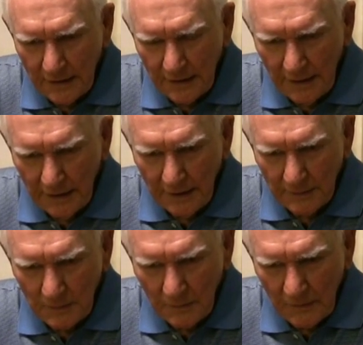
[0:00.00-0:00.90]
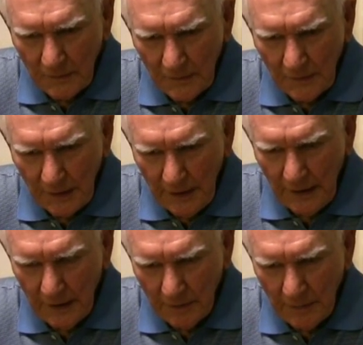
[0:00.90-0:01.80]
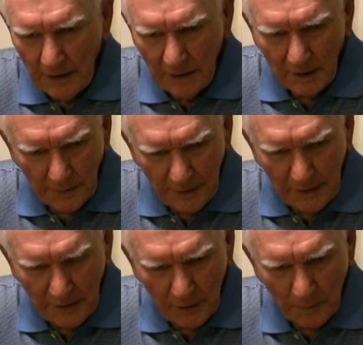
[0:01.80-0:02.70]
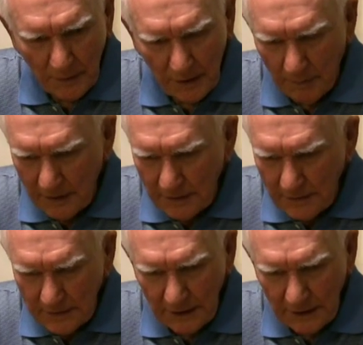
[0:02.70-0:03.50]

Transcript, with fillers: and he had been in the Marine Corps probably